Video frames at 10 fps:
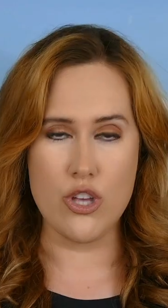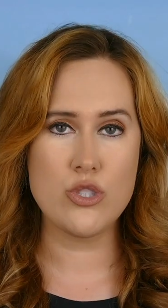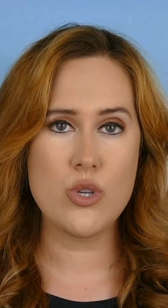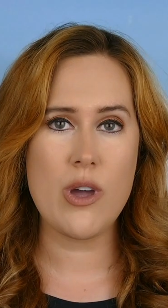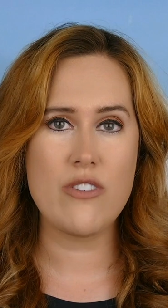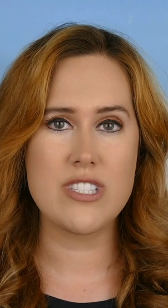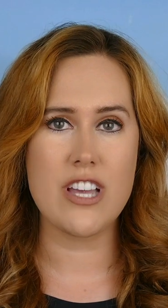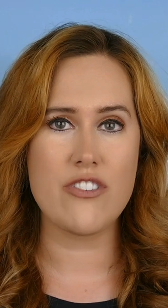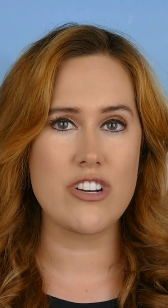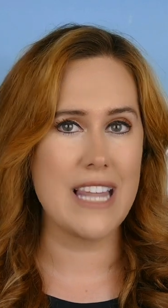Those who have
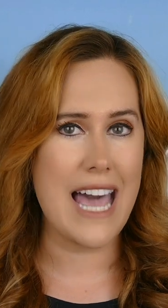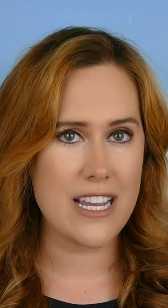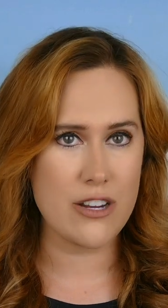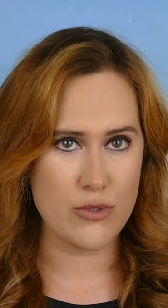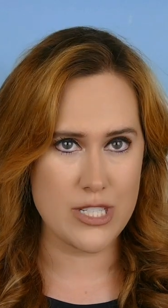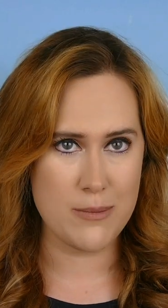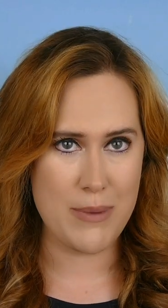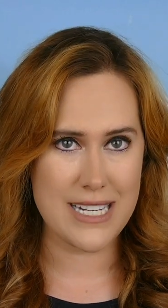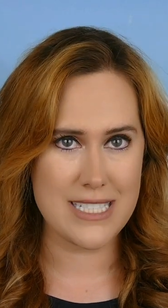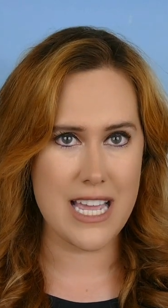suffered lack of
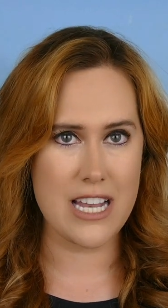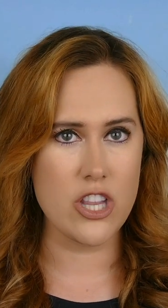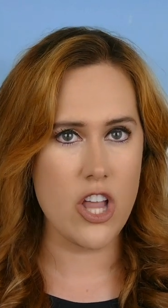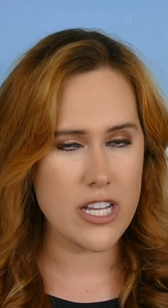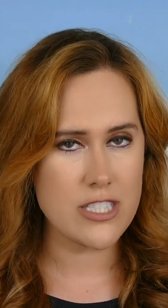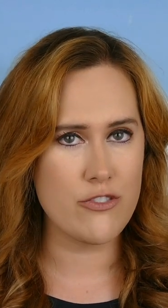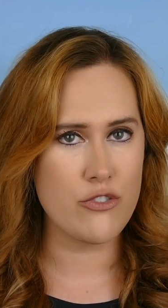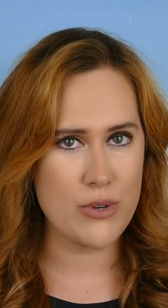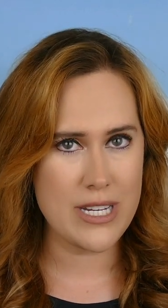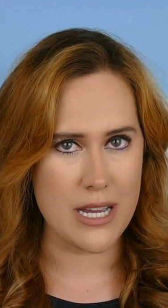respect and loss of
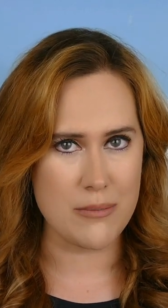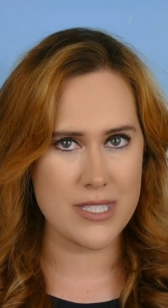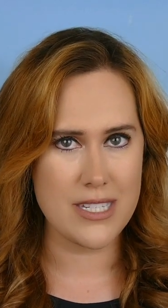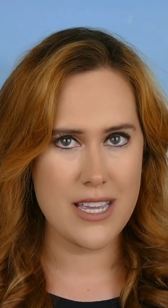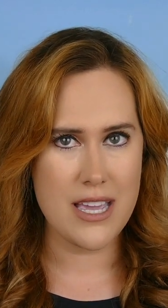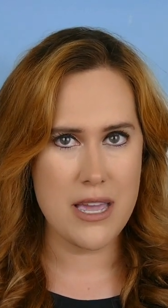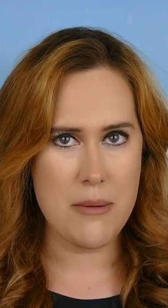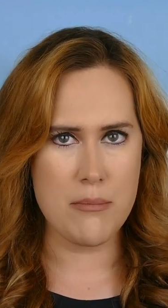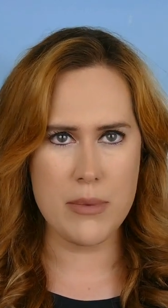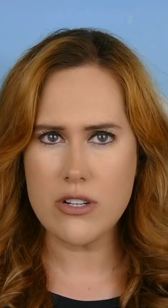freedoms
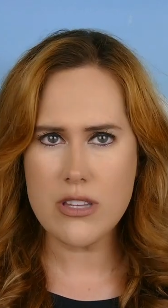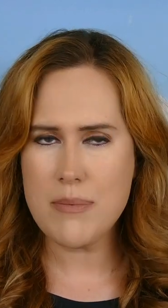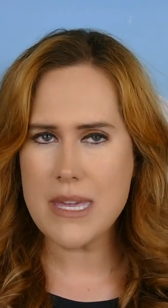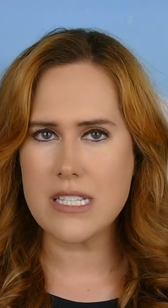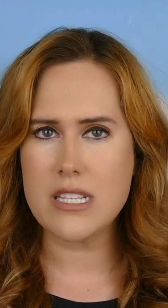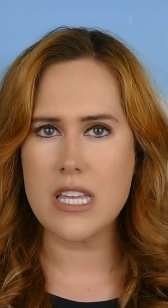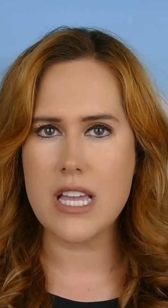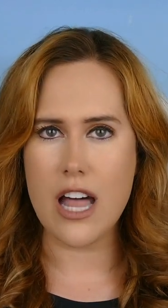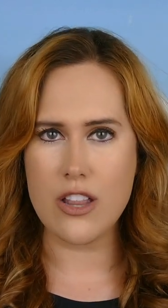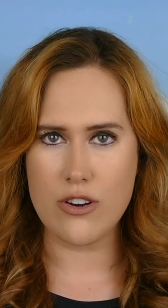merely because of the
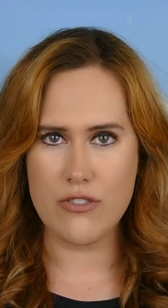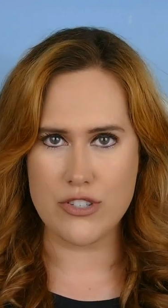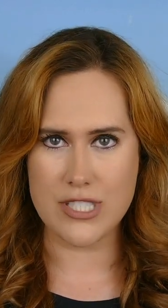color of their